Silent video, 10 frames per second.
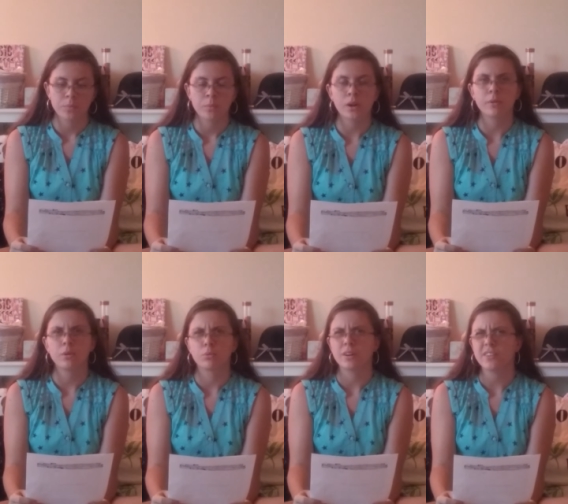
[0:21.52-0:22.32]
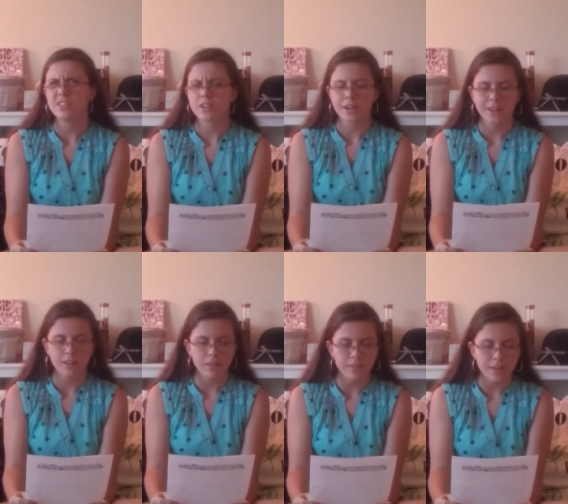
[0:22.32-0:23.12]
Are we really
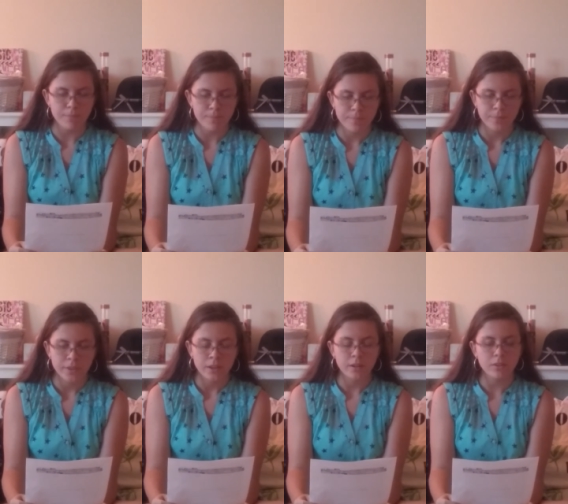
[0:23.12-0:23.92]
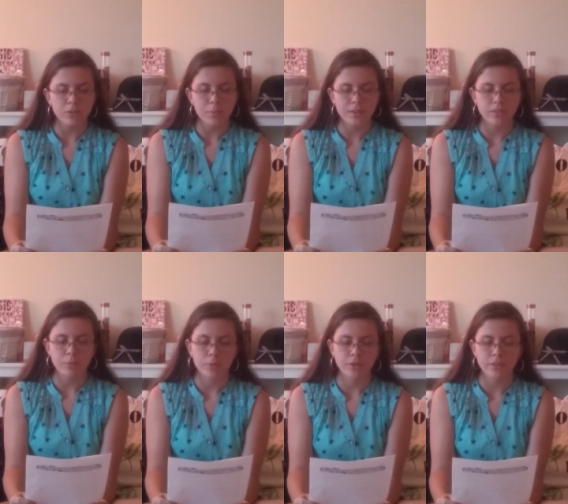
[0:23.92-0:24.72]
talking to them? Here's the
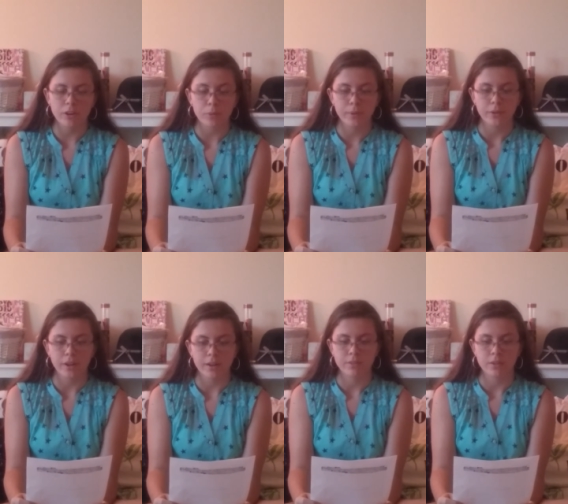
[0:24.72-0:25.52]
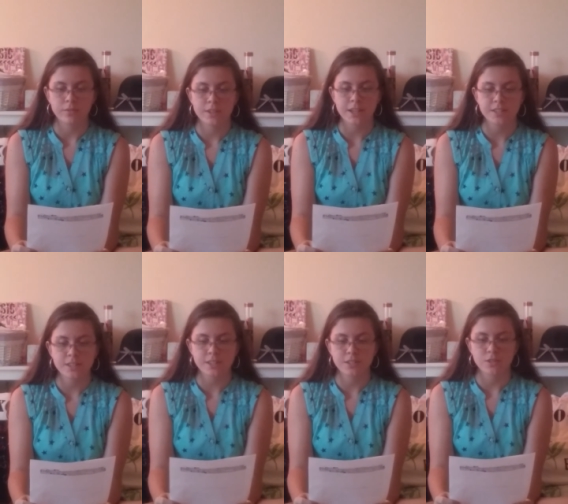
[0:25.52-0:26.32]
basic point that I'll build off of.
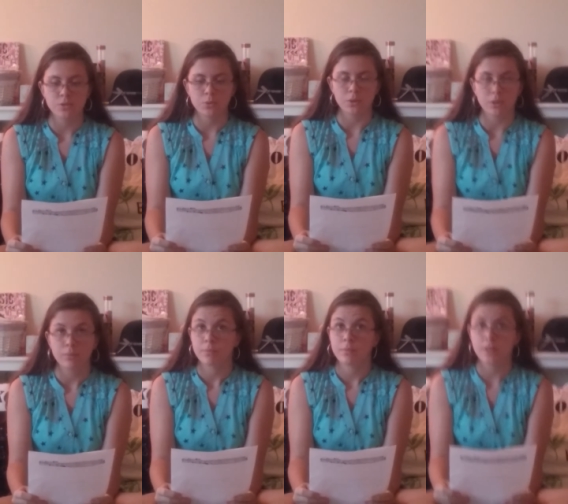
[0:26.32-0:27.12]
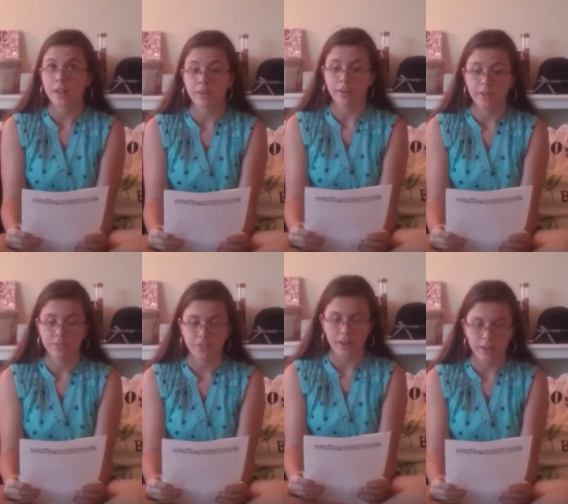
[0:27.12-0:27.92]
Texting is a tool, not a
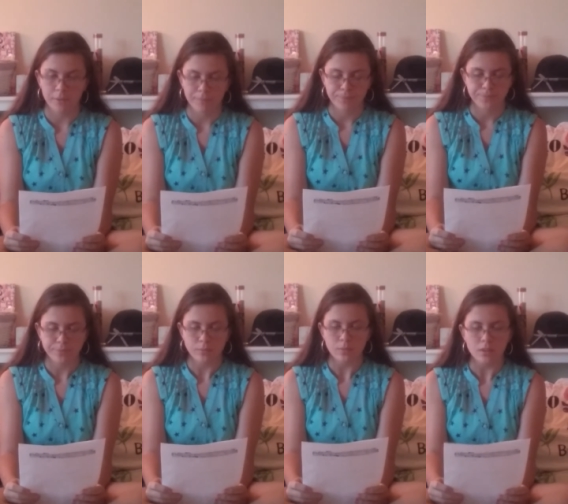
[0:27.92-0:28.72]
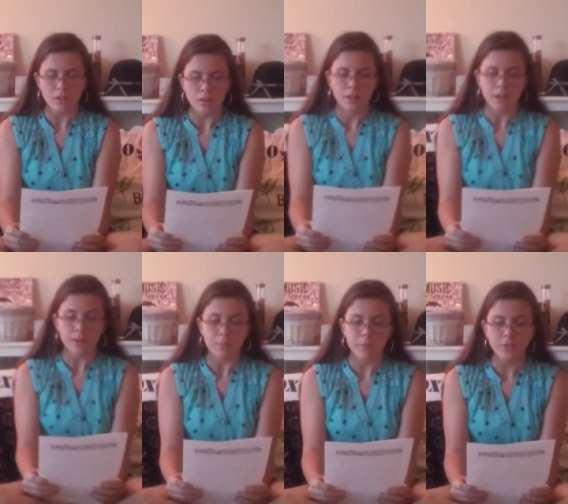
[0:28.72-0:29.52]
lifestyle.
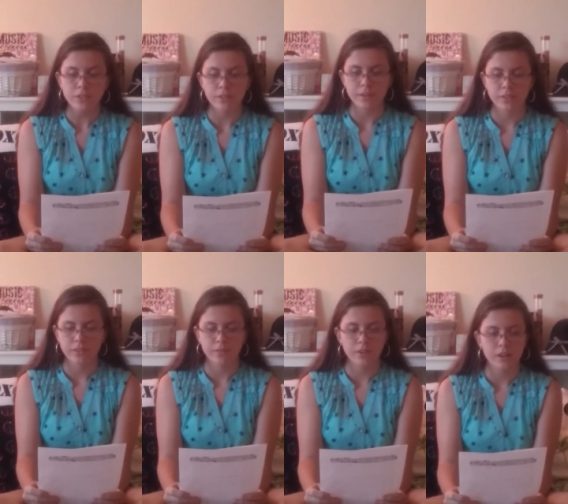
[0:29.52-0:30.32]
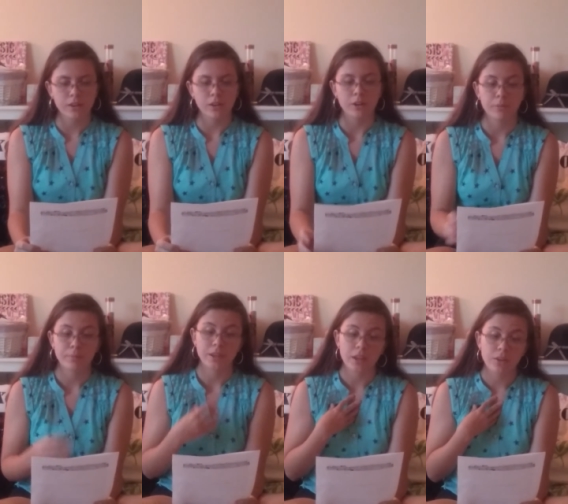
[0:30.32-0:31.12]
Most of us, if not all,
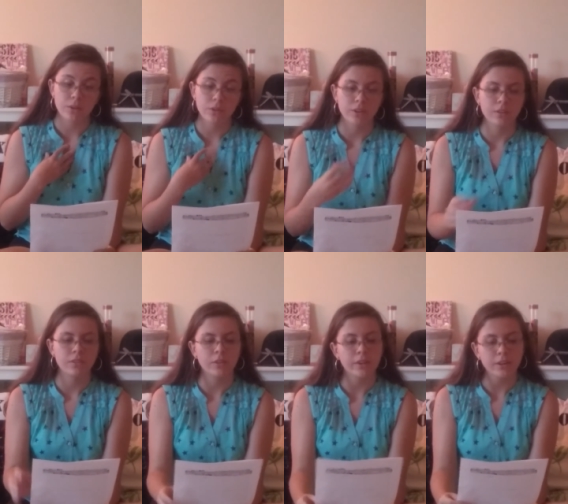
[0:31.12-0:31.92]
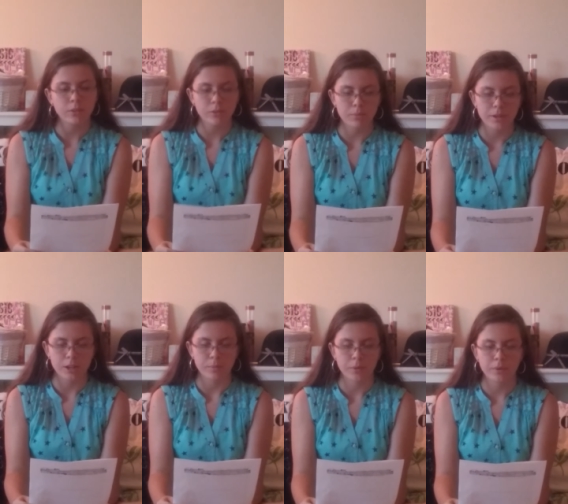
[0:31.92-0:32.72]
me included, don't like to admit
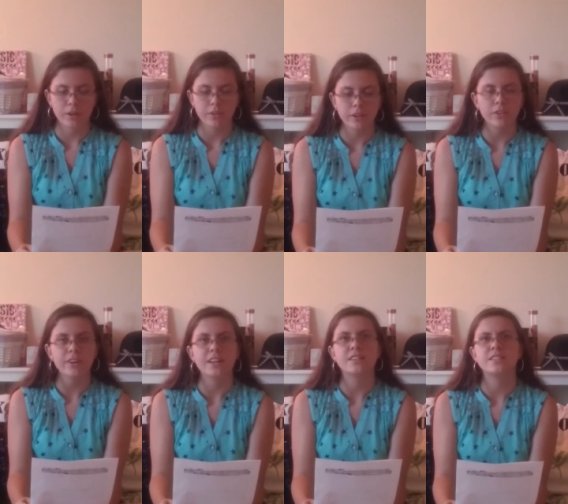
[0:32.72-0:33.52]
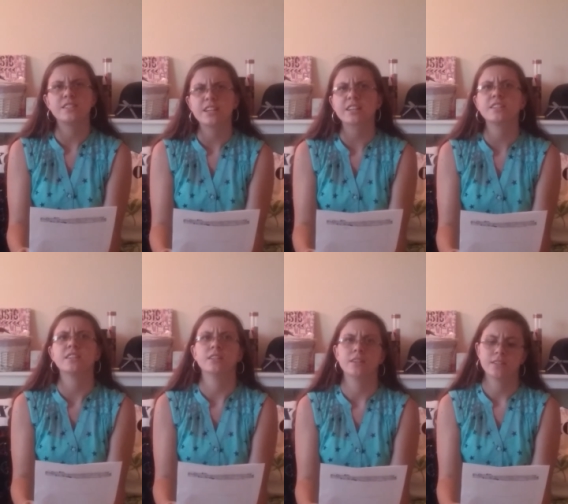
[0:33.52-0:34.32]
it, but we are literally
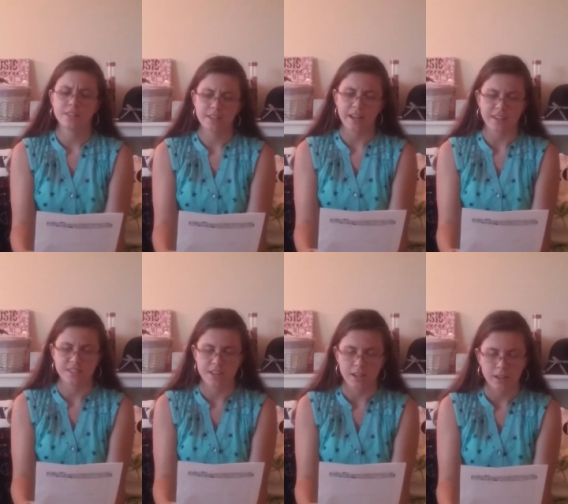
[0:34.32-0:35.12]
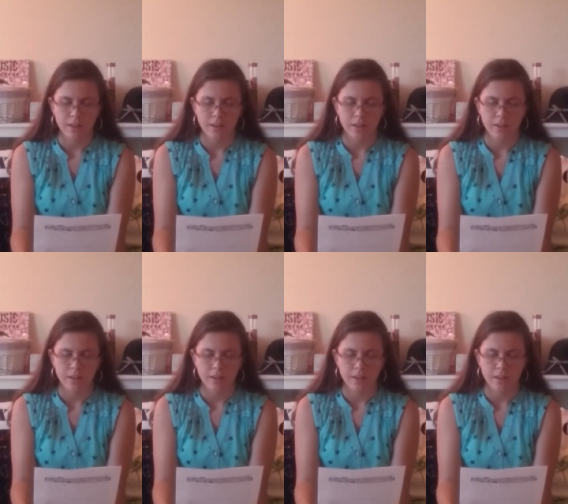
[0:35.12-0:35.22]
addicted to texting.